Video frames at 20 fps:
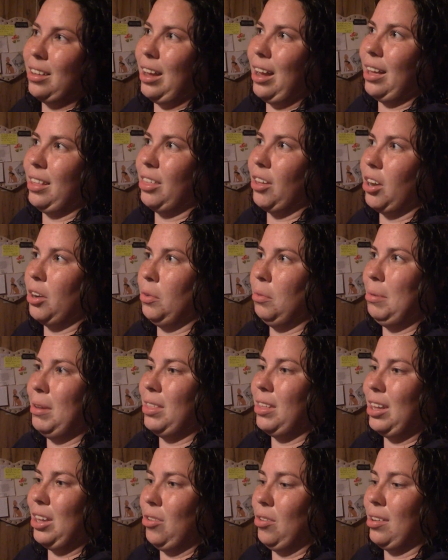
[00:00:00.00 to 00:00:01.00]
I thought it would be
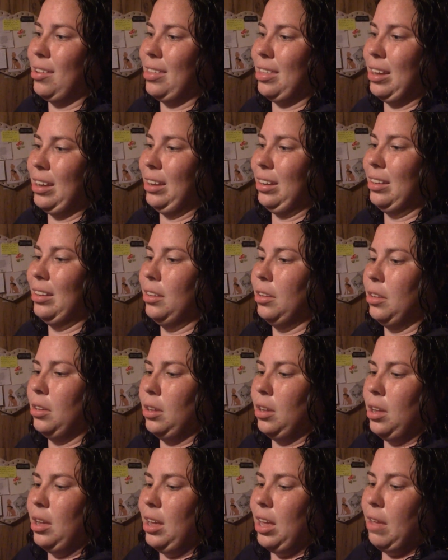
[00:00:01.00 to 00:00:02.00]
the cutest thing.
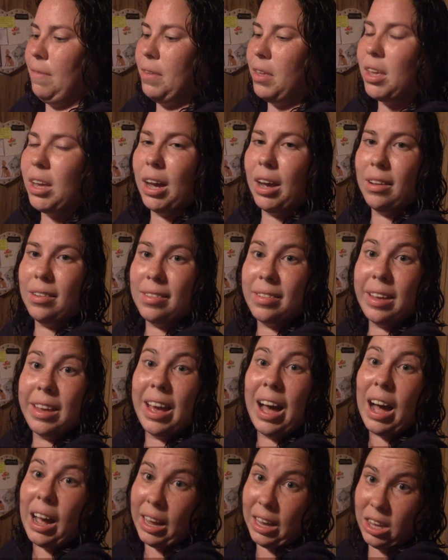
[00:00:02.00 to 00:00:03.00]
If you guys
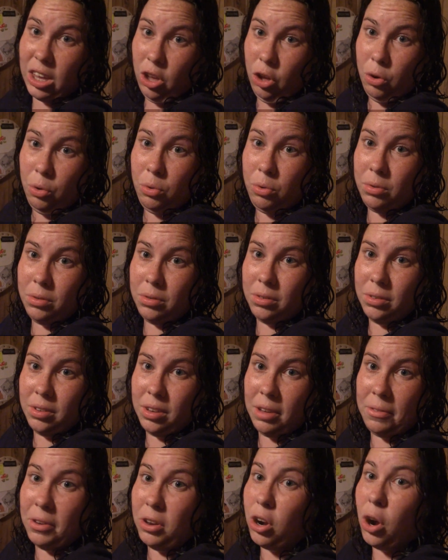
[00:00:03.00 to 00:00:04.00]
see Haikyuu,
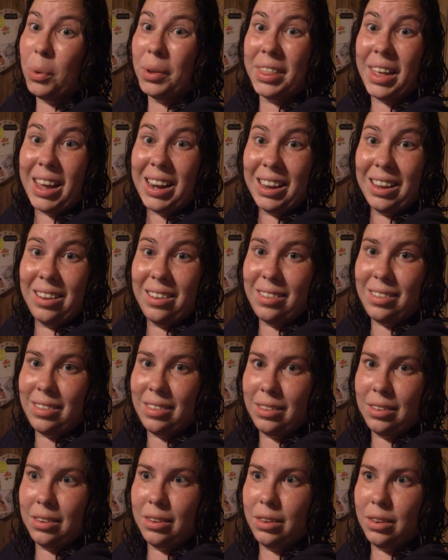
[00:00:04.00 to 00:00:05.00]
if you know what that
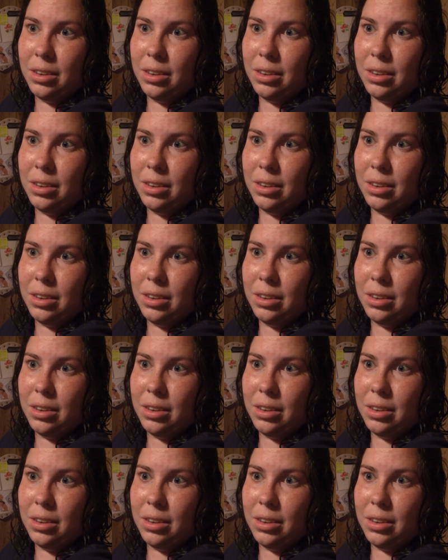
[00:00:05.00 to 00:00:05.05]
is,